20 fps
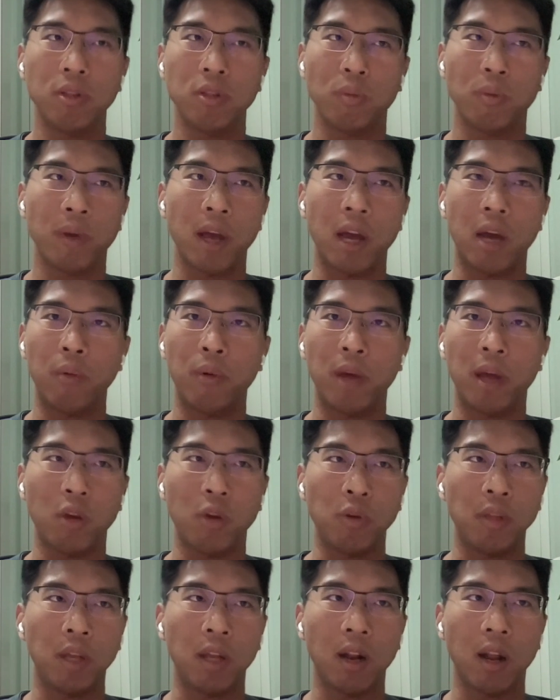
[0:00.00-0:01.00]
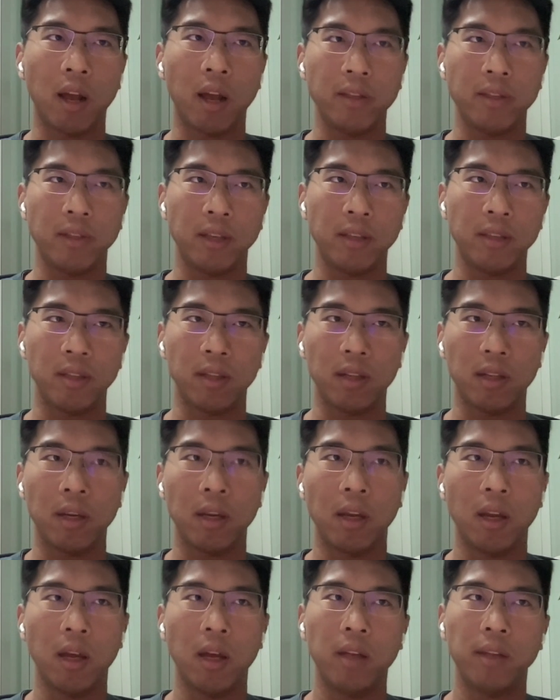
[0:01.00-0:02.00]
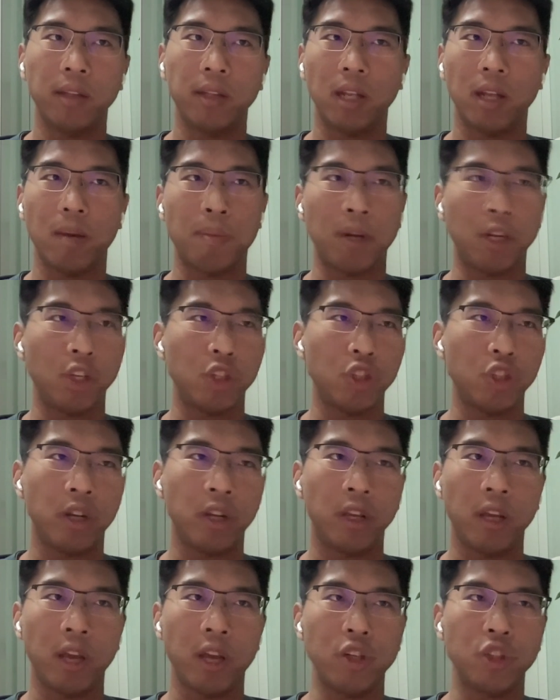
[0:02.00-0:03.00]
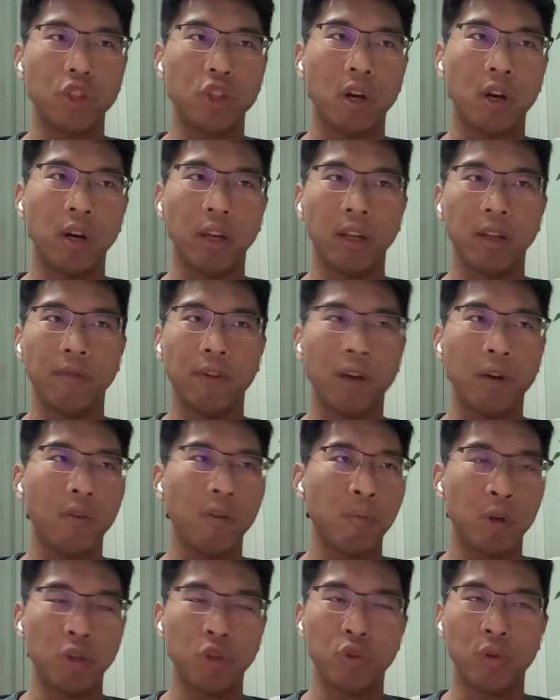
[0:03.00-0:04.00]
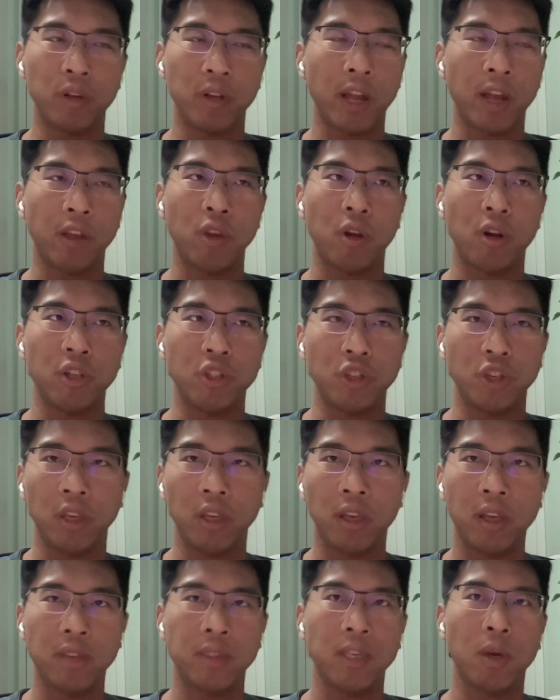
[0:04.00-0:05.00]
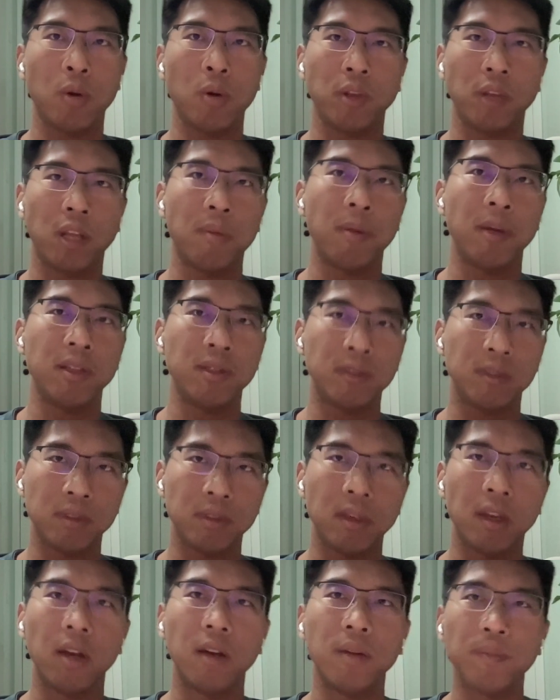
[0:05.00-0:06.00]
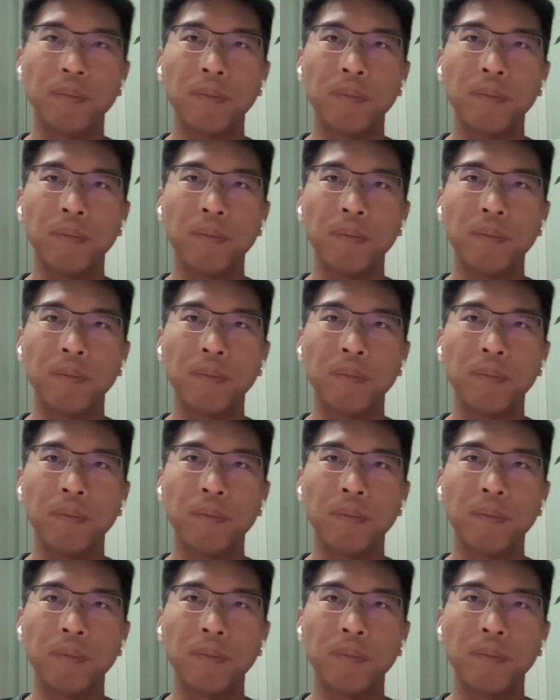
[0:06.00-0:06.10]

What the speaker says: So we are utilizing the data partitioning and sharding, very mature technology in SQL database. Yeah.